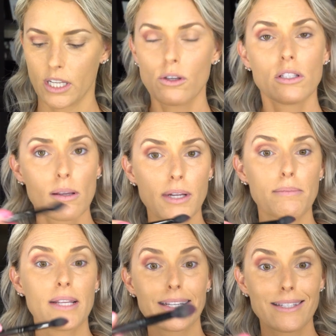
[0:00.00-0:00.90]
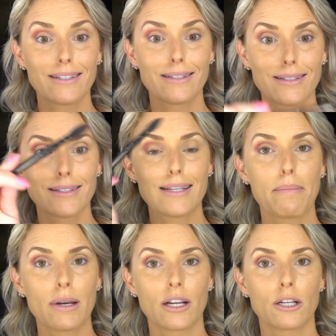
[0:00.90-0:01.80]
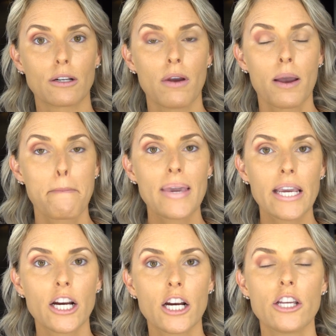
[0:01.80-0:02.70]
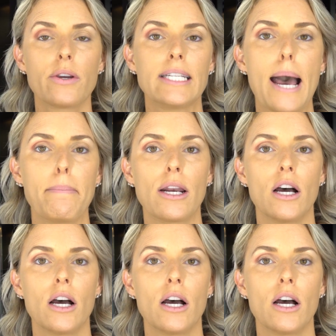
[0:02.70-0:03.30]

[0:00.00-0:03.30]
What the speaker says: You can sometimes like tap it on your mirror, you can tap it